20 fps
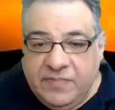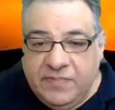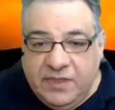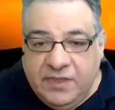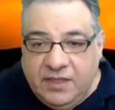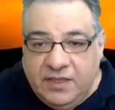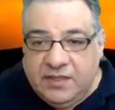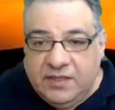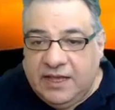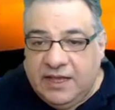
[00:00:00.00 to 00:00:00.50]

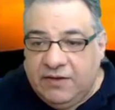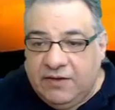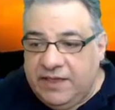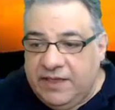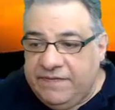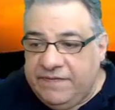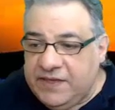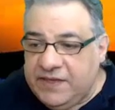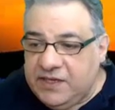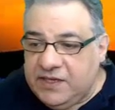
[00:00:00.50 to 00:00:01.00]
Now,
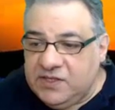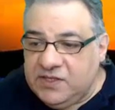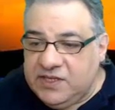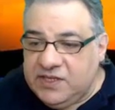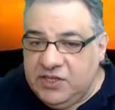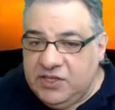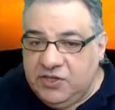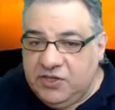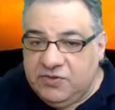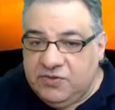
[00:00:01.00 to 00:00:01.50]
if it
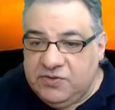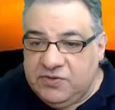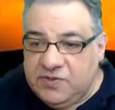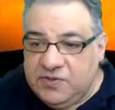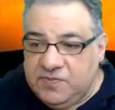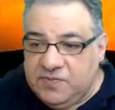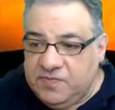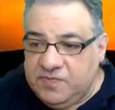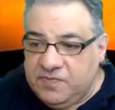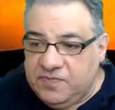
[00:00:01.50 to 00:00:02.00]
continued,
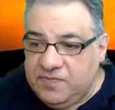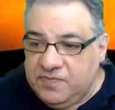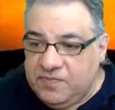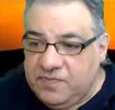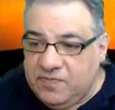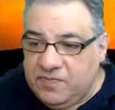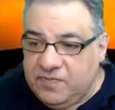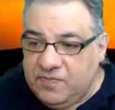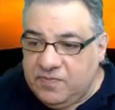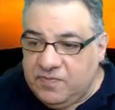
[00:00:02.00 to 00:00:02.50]

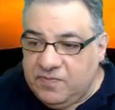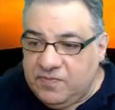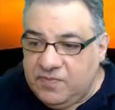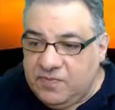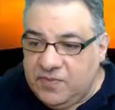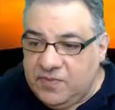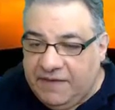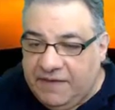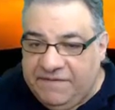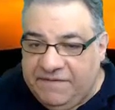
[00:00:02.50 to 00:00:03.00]

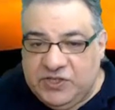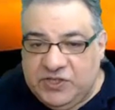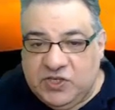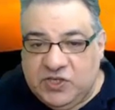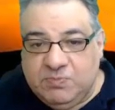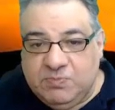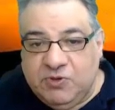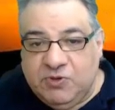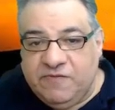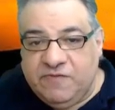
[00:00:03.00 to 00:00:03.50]
and
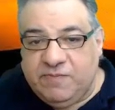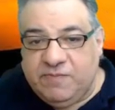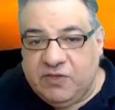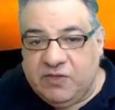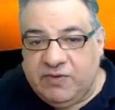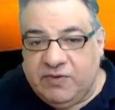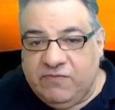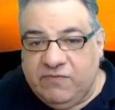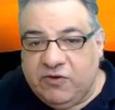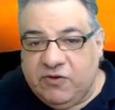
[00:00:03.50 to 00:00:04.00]
Fischer's move, by the
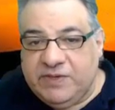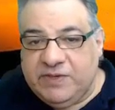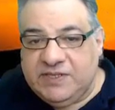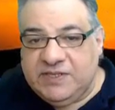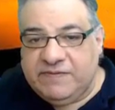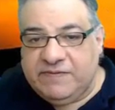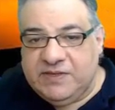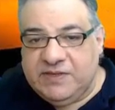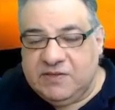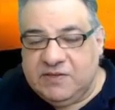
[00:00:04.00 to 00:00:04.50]
way, rook b
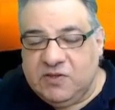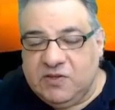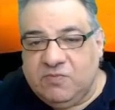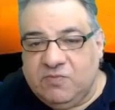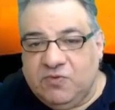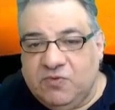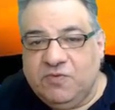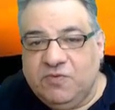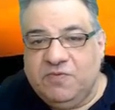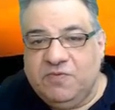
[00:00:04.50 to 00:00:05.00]
seven, is a lot
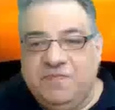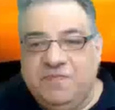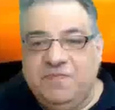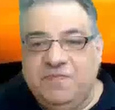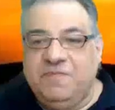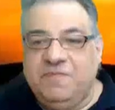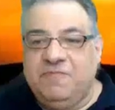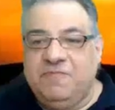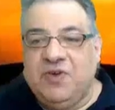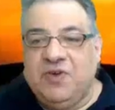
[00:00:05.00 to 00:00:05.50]
more
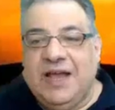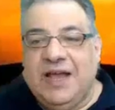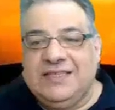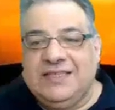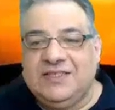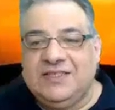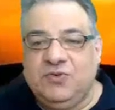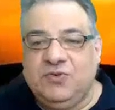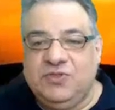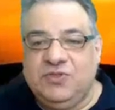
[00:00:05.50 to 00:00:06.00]

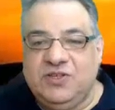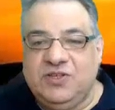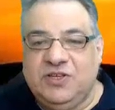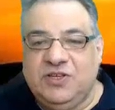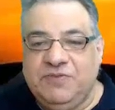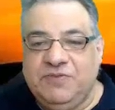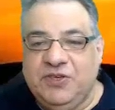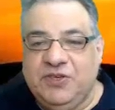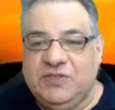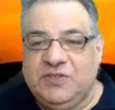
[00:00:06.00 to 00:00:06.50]
practical than
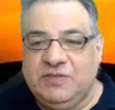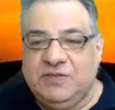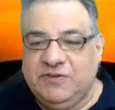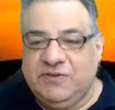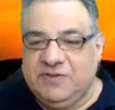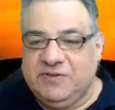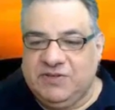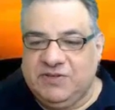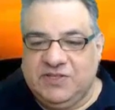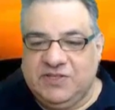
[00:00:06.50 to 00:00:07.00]
computer
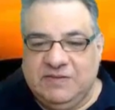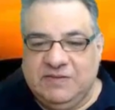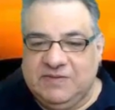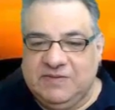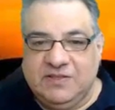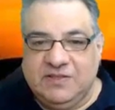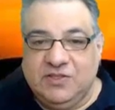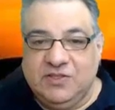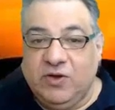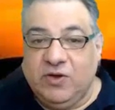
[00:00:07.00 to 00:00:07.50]
moves, which seem
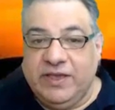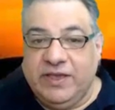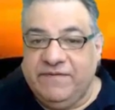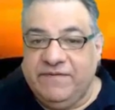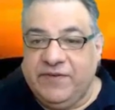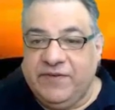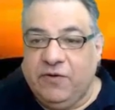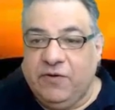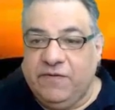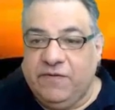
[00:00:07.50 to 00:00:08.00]
to not
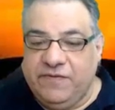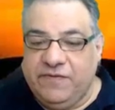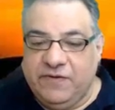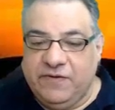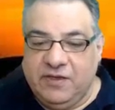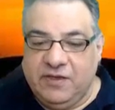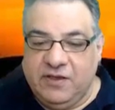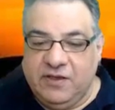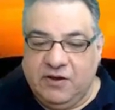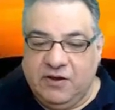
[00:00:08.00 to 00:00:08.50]
involve
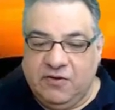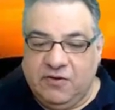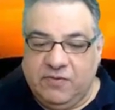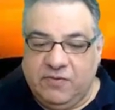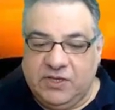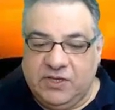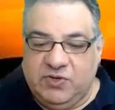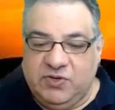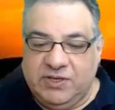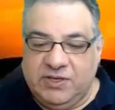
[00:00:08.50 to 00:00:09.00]

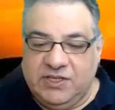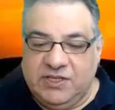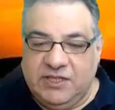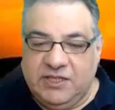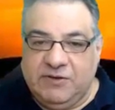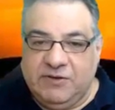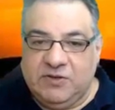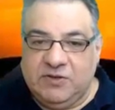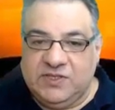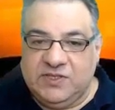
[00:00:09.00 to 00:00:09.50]
restricting the
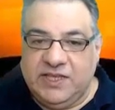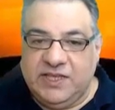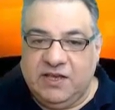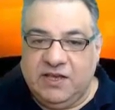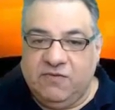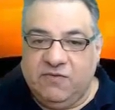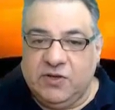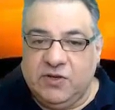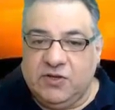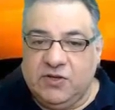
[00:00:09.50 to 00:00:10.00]
opponent's king.
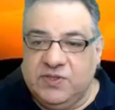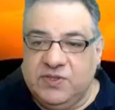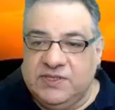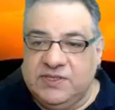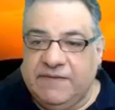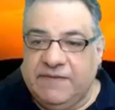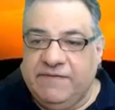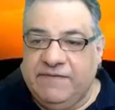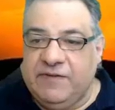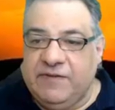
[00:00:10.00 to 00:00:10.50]
A rook on the
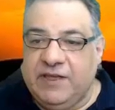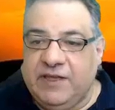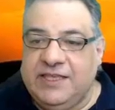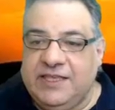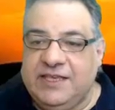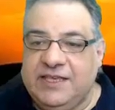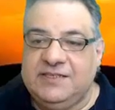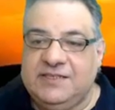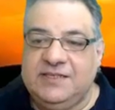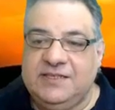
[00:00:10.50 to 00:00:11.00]
seventh like
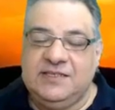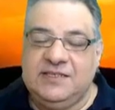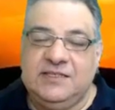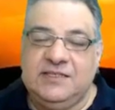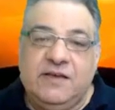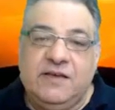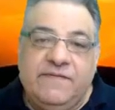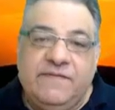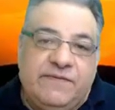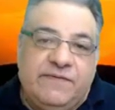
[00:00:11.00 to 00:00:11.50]
this is
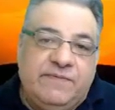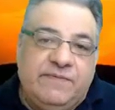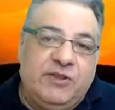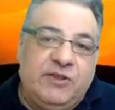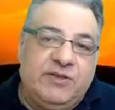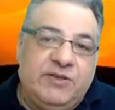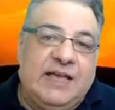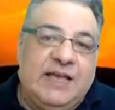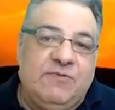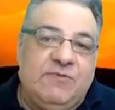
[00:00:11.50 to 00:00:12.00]
learnt from, you know,
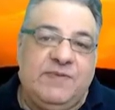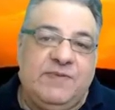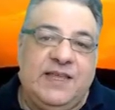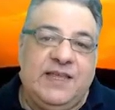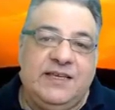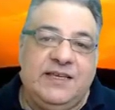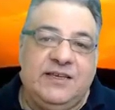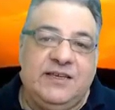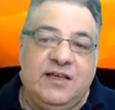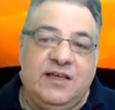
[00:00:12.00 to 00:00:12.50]

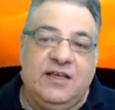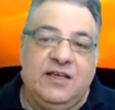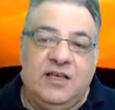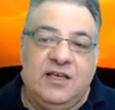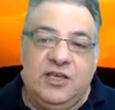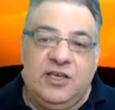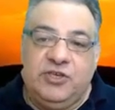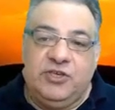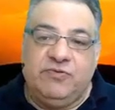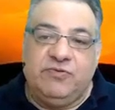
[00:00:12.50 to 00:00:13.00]
Capablanca.
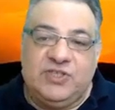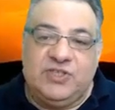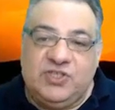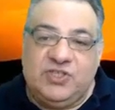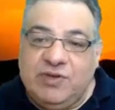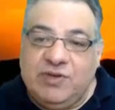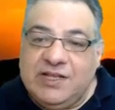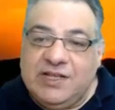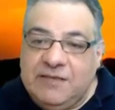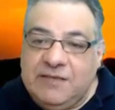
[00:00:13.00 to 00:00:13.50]
You
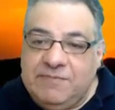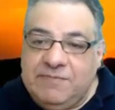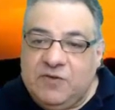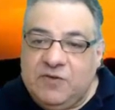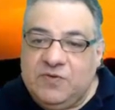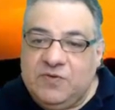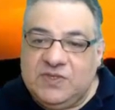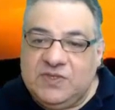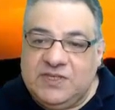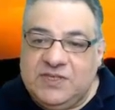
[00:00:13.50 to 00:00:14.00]
restrict the
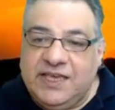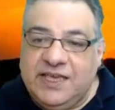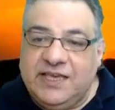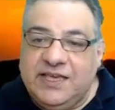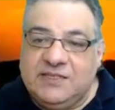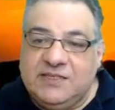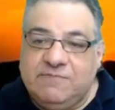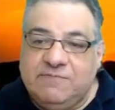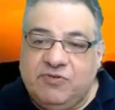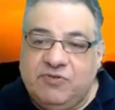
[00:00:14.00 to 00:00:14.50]
opponent's king
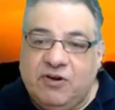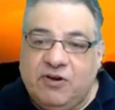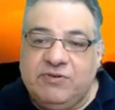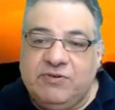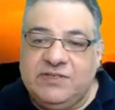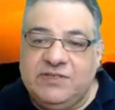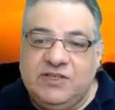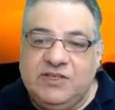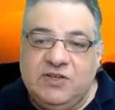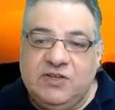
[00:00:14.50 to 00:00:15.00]
as a
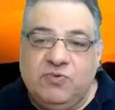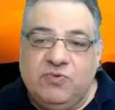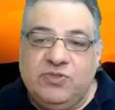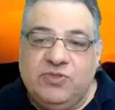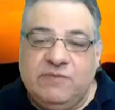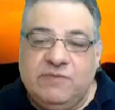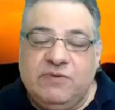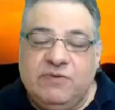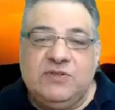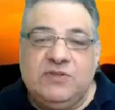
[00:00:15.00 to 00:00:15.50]
priority. You don't want
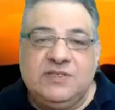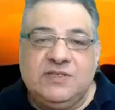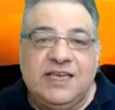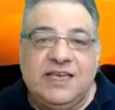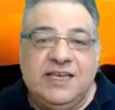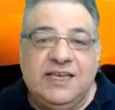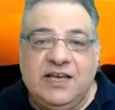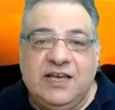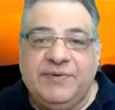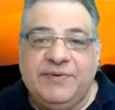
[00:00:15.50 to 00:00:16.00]
the opponent's
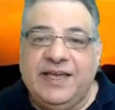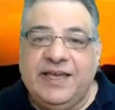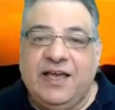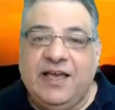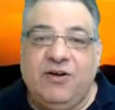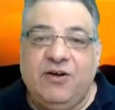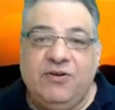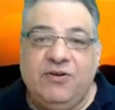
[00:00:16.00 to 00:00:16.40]
king coming out.